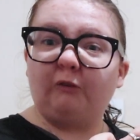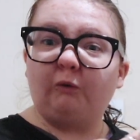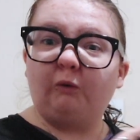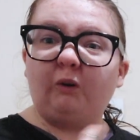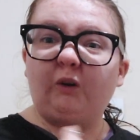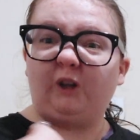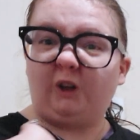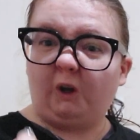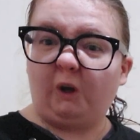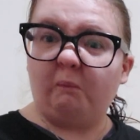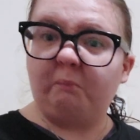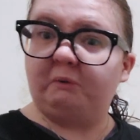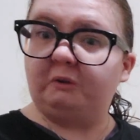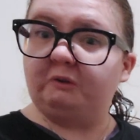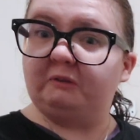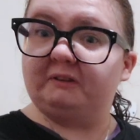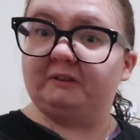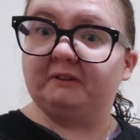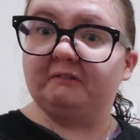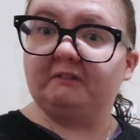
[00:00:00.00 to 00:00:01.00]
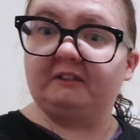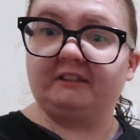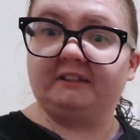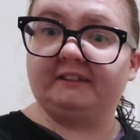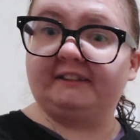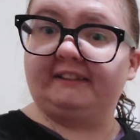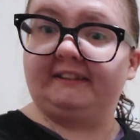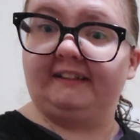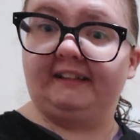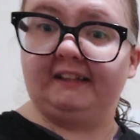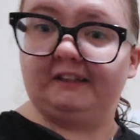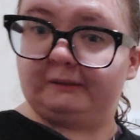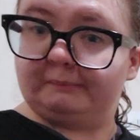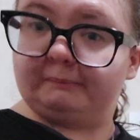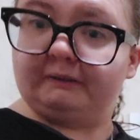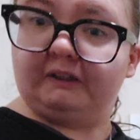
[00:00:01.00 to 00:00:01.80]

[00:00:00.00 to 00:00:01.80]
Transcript: wall a lot more interesting, let's be